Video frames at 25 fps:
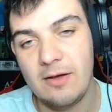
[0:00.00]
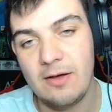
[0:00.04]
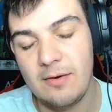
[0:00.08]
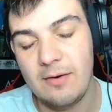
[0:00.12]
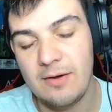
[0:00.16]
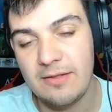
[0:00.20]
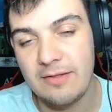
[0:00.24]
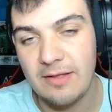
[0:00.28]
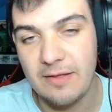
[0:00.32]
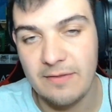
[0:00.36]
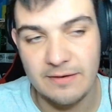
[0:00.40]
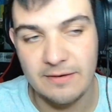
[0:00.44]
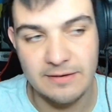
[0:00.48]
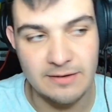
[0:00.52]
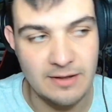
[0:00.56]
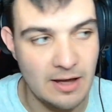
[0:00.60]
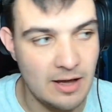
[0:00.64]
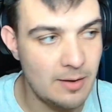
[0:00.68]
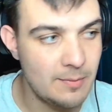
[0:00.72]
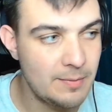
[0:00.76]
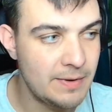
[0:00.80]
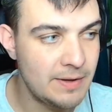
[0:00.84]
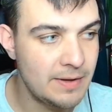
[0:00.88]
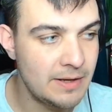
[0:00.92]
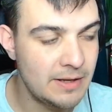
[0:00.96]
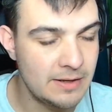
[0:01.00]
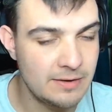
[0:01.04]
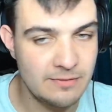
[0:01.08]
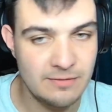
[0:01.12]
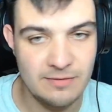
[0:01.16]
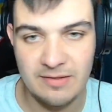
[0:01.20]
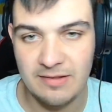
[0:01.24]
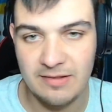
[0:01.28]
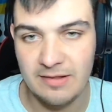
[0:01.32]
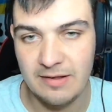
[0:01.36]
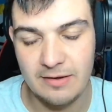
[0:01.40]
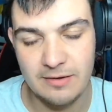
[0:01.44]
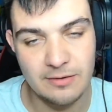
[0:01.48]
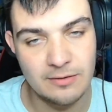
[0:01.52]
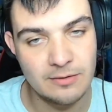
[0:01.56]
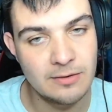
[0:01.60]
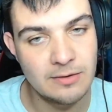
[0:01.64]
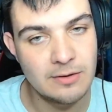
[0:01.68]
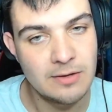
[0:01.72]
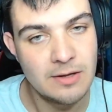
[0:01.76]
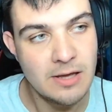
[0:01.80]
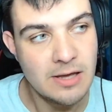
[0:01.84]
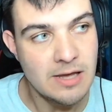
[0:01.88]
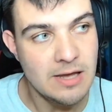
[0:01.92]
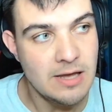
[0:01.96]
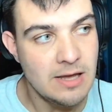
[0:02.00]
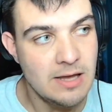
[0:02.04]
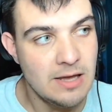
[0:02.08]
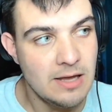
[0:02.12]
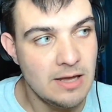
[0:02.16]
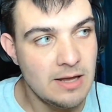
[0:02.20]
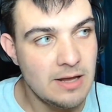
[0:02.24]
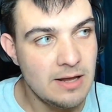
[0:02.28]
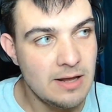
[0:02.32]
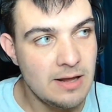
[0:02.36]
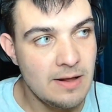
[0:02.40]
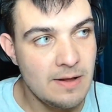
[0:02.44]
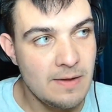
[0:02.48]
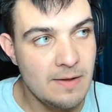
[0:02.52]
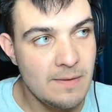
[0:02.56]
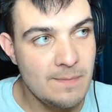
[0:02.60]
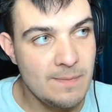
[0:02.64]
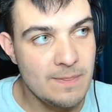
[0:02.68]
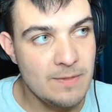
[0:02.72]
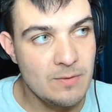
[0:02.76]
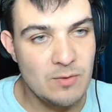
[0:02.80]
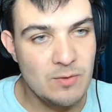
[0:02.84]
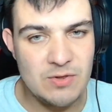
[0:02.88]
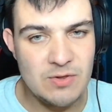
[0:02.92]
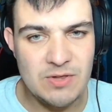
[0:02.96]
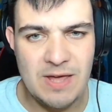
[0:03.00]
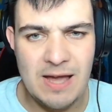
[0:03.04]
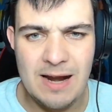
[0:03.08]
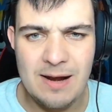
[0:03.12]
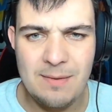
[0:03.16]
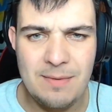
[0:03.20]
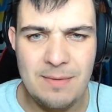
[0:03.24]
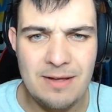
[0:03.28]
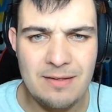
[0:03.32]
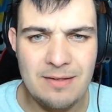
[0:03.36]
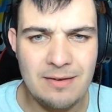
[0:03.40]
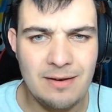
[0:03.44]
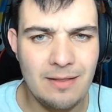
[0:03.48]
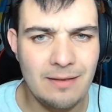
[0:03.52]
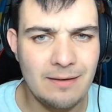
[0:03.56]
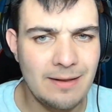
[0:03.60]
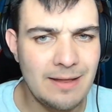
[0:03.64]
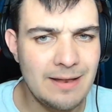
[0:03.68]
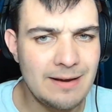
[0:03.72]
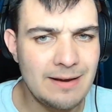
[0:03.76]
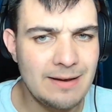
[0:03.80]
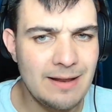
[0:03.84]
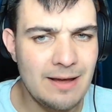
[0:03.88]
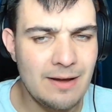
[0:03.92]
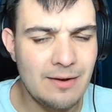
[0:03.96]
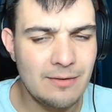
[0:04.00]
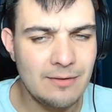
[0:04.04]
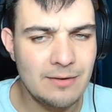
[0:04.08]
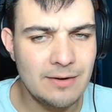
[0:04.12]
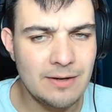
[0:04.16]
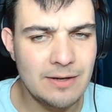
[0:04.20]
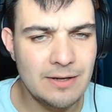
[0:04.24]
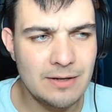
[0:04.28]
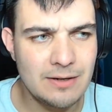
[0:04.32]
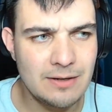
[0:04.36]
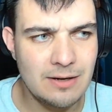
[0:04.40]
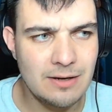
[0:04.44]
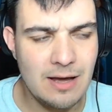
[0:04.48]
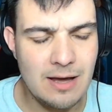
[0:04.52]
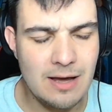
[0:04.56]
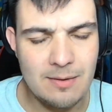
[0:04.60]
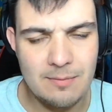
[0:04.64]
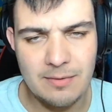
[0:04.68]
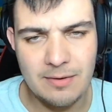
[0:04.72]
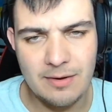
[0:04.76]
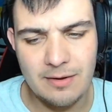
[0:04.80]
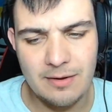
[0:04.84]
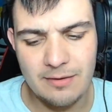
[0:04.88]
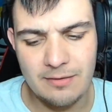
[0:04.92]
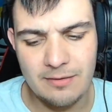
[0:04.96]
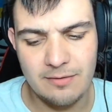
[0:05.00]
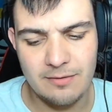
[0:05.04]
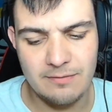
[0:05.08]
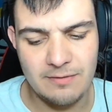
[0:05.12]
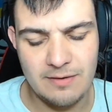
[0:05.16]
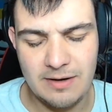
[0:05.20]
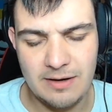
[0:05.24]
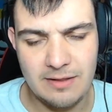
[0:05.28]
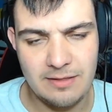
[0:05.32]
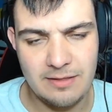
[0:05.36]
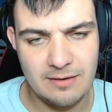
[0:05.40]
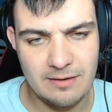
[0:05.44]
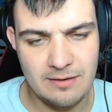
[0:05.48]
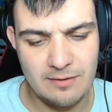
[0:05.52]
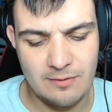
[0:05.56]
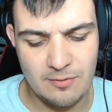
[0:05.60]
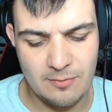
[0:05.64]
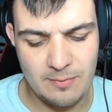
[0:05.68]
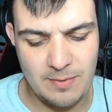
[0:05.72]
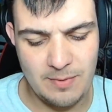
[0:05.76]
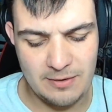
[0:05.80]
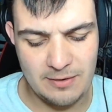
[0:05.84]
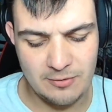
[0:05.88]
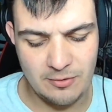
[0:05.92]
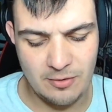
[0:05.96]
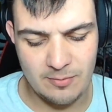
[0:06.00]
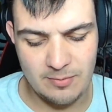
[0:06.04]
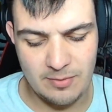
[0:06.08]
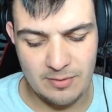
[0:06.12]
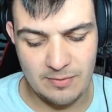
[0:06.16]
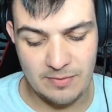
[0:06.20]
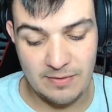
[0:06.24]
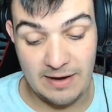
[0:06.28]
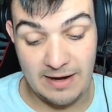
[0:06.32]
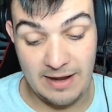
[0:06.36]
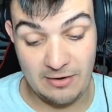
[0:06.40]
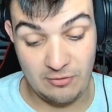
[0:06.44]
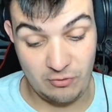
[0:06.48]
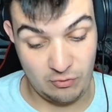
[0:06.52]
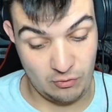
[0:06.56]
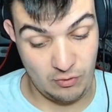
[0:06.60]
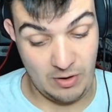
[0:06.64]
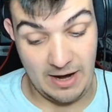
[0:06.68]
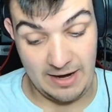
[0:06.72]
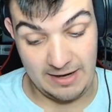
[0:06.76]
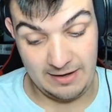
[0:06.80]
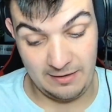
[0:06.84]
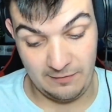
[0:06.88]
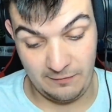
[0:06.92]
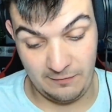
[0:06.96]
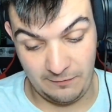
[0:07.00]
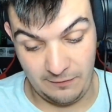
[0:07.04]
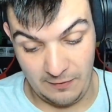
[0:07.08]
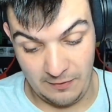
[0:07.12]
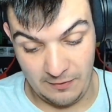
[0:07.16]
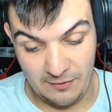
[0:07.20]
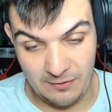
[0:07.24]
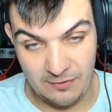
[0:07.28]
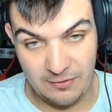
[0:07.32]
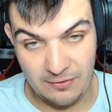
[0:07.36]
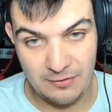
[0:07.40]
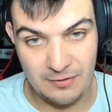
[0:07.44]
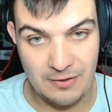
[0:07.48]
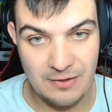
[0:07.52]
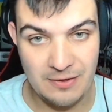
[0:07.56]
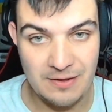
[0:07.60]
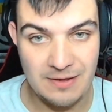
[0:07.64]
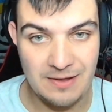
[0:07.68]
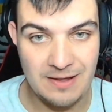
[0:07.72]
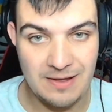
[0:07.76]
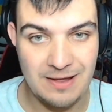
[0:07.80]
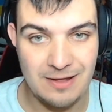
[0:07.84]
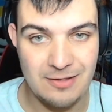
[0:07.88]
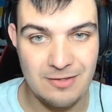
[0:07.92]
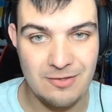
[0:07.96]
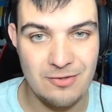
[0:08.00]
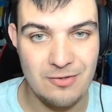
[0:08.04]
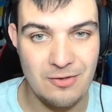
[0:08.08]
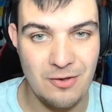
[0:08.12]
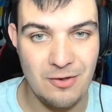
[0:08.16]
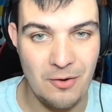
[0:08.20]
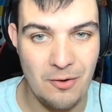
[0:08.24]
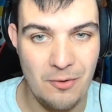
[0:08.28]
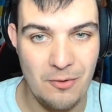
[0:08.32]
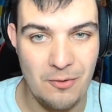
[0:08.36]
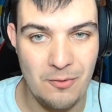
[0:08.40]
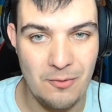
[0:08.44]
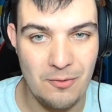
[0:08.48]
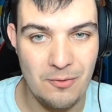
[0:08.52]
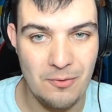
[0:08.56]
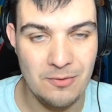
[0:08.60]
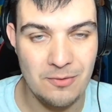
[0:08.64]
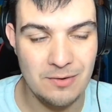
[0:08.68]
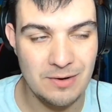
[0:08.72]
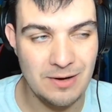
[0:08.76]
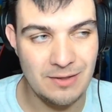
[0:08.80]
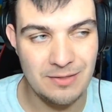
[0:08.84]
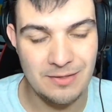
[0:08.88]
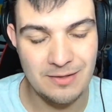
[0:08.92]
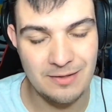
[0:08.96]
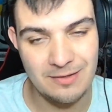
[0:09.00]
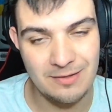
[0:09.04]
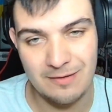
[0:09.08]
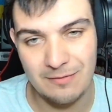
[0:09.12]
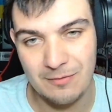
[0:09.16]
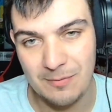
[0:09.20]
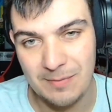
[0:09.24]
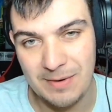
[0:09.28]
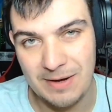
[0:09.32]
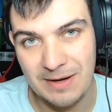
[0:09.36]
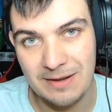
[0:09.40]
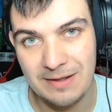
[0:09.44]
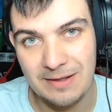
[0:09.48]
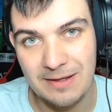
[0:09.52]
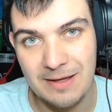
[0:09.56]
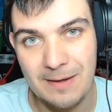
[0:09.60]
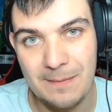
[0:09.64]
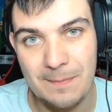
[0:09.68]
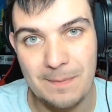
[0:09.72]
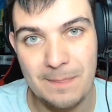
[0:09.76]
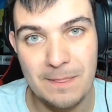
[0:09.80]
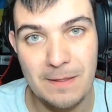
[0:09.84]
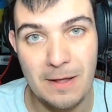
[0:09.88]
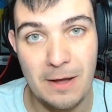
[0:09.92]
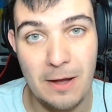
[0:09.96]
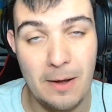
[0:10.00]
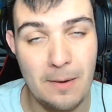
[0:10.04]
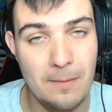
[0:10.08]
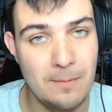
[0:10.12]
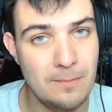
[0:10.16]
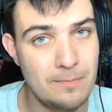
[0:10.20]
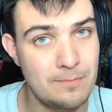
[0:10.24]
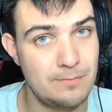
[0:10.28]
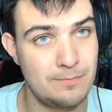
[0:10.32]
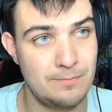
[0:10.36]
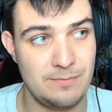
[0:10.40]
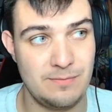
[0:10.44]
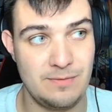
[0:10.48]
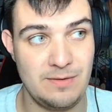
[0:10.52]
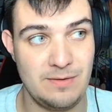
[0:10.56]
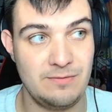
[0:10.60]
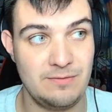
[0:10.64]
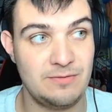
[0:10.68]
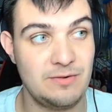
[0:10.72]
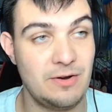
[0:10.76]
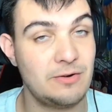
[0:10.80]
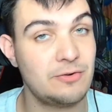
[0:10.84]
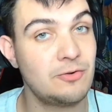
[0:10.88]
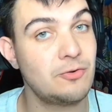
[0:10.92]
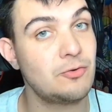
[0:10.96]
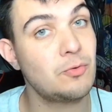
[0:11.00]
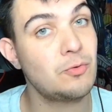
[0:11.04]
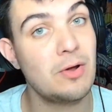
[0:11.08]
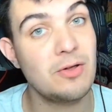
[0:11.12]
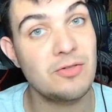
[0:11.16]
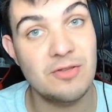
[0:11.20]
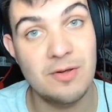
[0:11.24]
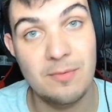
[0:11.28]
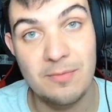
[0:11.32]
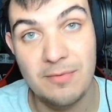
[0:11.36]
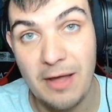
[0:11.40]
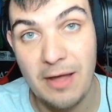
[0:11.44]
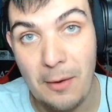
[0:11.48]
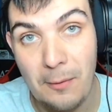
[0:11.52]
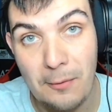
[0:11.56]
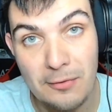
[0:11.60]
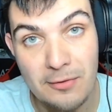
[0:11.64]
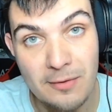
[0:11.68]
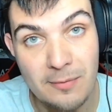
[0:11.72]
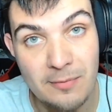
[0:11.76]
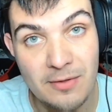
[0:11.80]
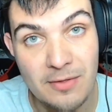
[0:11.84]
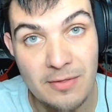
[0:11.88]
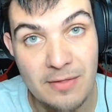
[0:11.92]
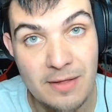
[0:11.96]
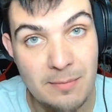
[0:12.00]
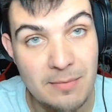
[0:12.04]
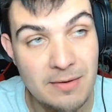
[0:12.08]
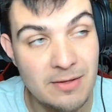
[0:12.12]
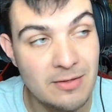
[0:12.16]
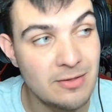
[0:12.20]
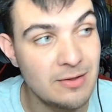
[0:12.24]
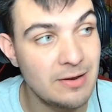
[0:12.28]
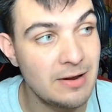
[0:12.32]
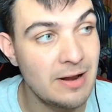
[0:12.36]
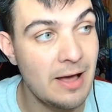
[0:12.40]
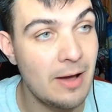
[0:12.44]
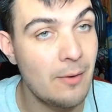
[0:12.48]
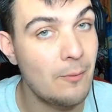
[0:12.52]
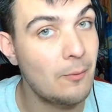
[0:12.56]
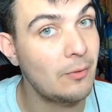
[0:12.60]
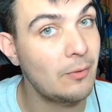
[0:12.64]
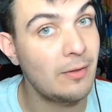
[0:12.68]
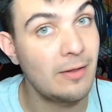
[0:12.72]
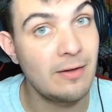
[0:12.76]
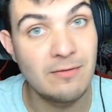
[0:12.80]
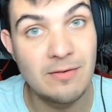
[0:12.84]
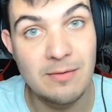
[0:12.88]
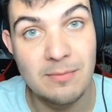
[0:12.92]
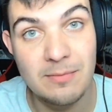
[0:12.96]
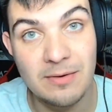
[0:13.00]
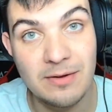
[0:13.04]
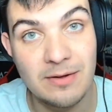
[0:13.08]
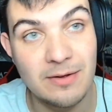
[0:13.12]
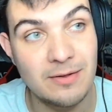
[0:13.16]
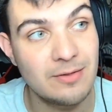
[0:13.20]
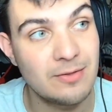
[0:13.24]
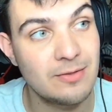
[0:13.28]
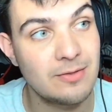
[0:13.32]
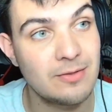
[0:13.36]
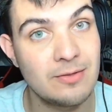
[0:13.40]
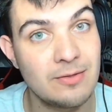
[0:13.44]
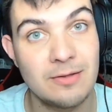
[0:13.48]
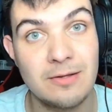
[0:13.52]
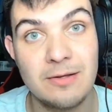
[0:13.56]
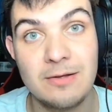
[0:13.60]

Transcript: it's at the top still, which kind of makes it a letdown, not because of anything to do with Pine Tar, but that I tried it first, and so nothing's ever beat it yet. If Dr. Squatch comes out with something that beats it, I will love it because